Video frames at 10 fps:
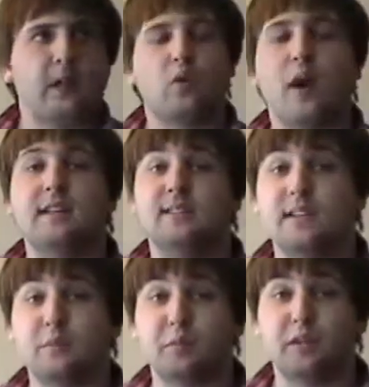quite
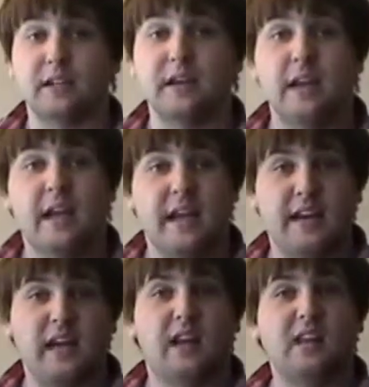simply,
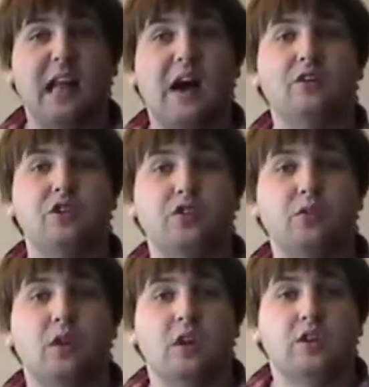it allows
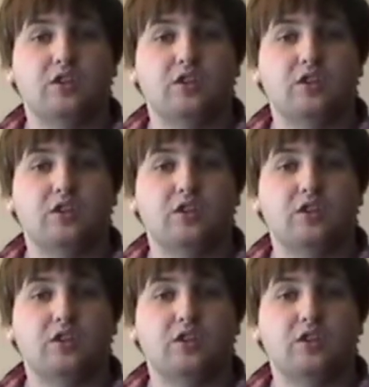you